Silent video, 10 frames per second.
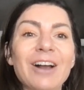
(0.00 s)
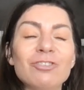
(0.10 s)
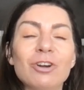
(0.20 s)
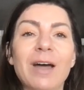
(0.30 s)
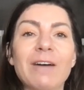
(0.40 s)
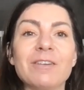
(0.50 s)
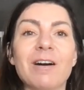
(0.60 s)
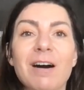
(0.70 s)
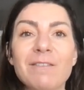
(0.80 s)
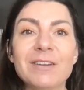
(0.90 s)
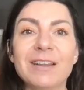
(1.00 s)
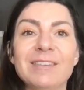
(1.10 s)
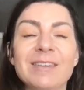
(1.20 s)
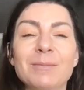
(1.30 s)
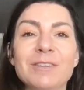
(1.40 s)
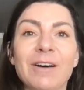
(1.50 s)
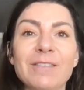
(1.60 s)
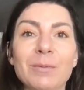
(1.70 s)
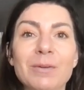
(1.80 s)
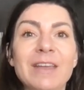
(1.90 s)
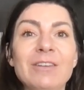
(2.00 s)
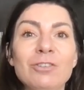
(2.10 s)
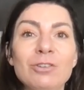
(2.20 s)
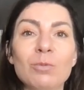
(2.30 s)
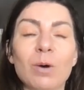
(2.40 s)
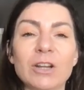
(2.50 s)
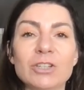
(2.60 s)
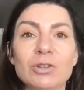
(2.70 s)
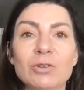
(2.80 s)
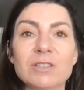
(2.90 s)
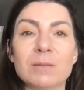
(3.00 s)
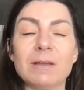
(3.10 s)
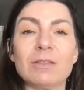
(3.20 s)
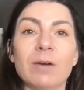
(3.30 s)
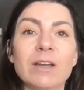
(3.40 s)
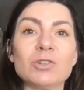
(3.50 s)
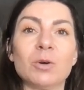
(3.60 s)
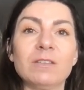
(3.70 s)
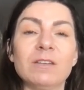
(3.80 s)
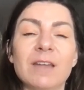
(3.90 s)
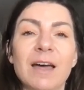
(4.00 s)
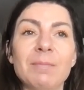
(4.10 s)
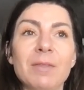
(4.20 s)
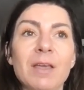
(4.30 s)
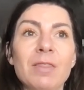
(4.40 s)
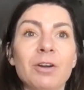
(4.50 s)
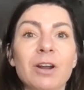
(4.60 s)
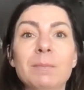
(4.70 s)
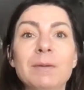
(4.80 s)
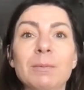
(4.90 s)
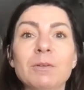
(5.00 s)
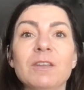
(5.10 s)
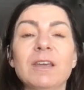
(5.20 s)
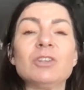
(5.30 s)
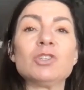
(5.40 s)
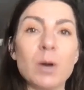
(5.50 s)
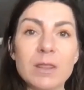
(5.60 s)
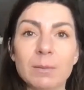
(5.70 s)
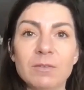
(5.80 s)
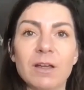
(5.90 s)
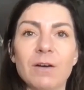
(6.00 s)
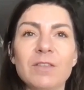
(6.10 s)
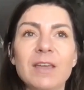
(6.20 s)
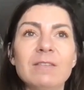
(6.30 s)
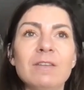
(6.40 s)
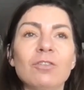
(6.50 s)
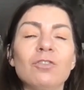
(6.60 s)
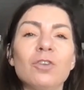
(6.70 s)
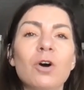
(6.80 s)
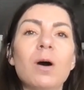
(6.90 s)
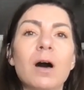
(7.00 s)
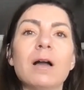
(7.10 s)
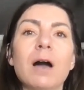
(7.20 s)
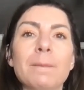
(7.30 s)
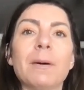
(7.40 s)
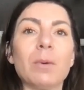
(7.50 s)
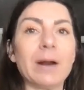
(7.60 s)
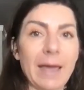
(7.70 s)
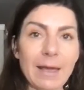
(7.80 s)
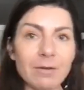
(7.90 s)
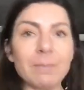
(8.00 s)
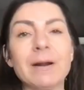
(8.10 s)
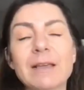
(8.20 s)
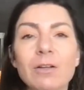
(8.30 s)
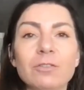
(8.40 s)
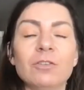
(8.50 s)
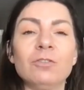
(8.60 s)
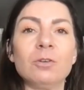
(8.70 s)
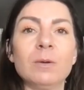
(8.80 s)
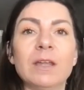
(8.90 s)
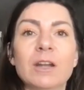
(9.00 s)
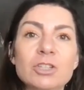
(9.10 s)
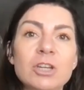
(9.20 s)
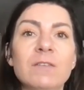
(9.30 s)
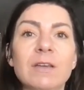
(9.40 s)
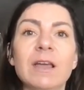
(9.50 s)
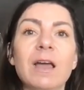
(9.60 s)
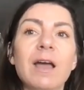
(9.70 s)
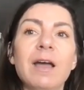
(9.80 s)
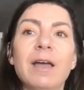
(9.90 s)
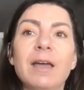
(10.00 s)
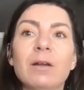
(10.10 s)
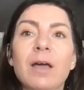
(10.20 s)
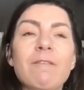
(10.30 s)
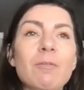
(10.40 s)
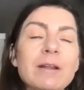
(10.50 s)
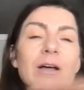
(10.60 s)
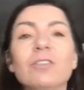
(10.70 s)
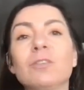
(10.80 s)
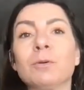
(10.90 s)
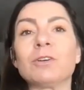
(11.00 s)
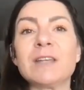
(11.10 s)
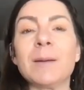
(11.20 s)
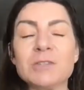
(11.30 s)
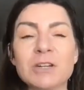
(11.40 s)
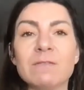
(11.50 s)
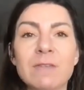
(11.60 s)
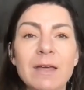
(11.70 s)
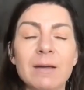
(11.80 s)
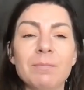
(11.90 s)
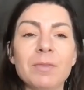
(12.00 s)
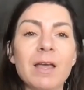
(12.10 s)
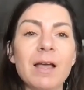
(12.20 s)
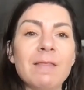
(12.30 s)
actually don't have confidence in themselves that when they do want to choose to make the right choices that they're going to be able to enjoy themselves they they're so hung up on what everybody else is doing and achieving and everybody else's perception of them